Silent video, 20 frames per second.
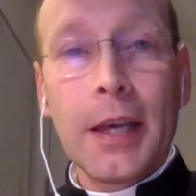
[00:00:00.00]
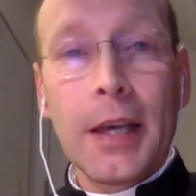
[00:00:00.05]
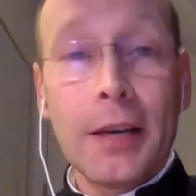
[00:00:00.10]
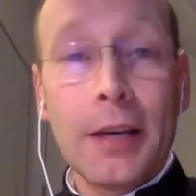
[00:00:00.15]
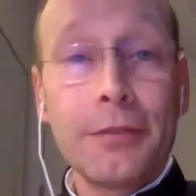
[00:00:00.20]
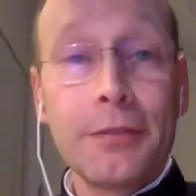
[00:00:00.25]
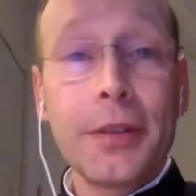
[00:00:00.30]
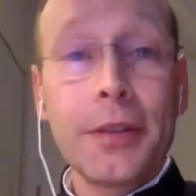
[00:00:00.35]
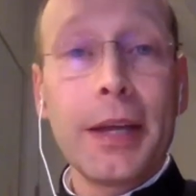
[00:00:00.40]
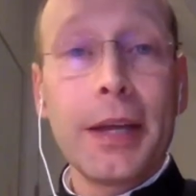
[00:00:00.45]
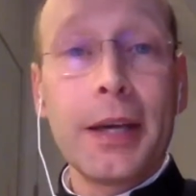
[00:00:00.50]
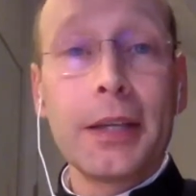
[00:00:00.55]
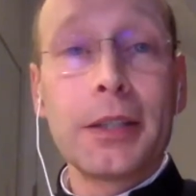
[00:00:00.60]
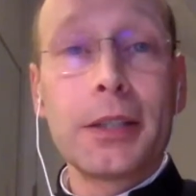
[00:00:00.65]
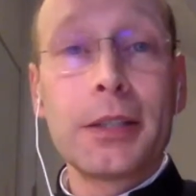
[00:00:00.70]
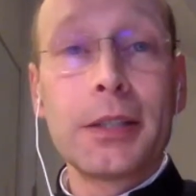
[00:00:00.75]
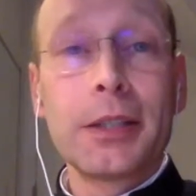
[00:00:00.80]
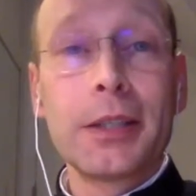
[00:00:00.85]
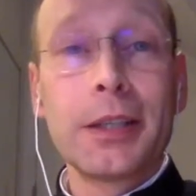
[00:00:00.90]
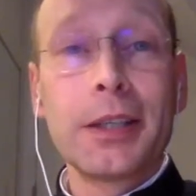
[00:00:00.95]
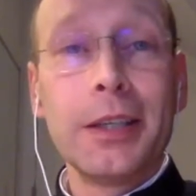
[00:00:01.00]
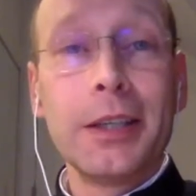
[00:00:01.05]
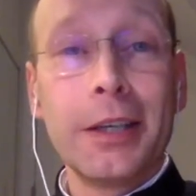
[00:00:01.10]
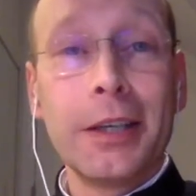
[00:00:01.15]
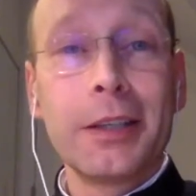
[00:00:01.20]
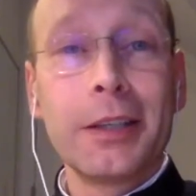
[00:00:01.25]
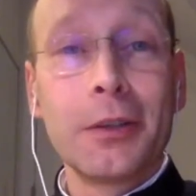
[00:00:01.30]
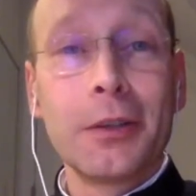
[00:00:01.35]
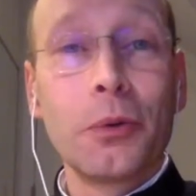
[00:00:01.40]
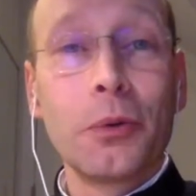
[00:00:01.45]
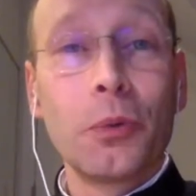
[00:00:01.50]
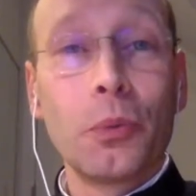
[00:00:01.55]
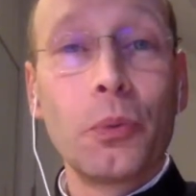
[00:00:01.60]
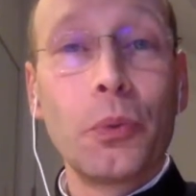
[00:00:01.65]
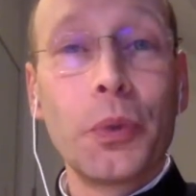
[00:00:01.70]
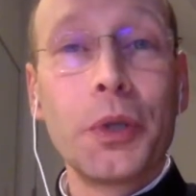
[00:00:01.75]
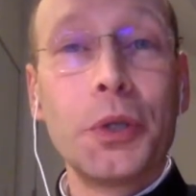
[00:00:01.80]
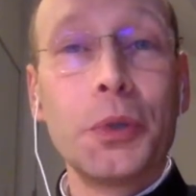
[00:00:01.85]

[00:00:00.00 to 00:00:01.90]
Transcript: And for that, we